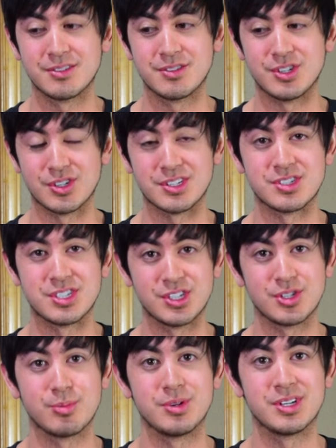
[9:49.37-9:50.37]
your
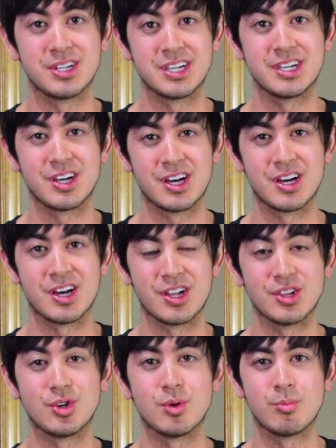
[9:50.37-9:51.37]
concealability uh, a
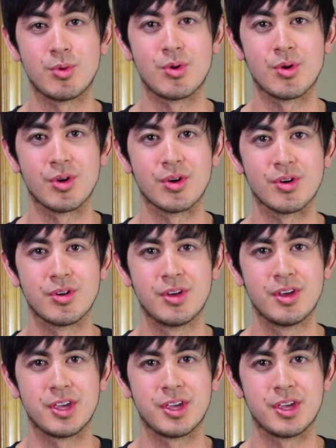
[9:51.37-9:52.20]
little more.